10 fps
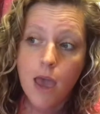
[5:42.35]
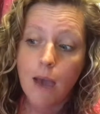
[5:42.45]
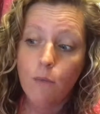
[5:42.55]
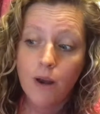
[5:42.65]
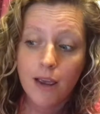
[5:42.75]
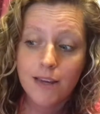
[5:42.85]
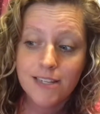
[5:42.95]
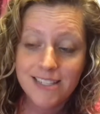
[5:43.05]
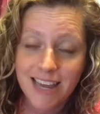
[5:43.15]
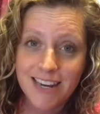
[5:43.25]
And when I
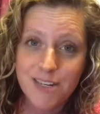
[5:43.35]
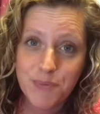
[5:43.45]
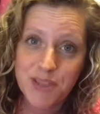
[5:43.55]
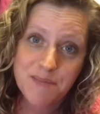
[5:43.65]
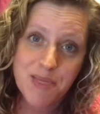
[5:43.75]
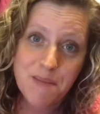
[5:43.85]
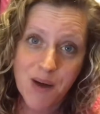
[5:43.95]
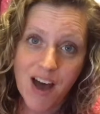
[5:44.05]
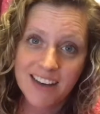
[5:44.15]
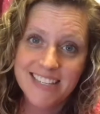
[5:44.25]
decided to put them in the
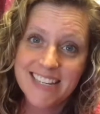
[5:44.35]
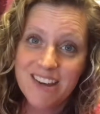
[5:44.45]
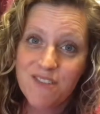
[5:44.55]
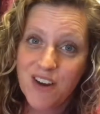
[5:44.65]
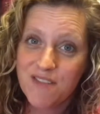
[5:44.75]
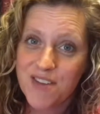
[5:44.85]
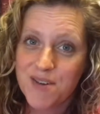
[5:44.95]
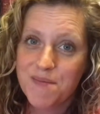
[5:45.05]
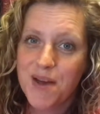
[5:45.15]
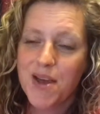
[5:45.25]
box to get rid of
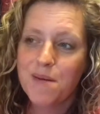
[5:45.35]
them,